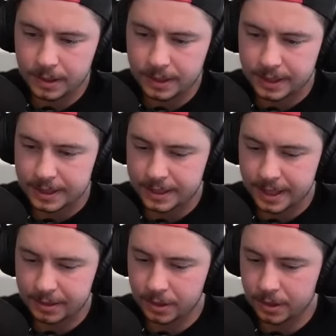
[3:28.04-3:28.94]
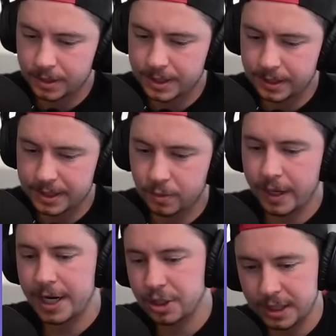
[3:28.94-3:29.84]
Gets the town hall. Still has a
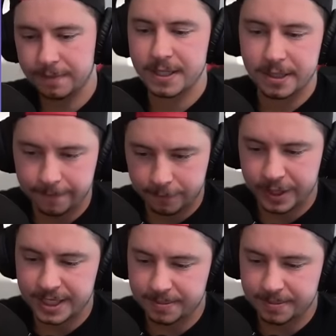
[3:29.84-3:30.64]
rage and invis a freeze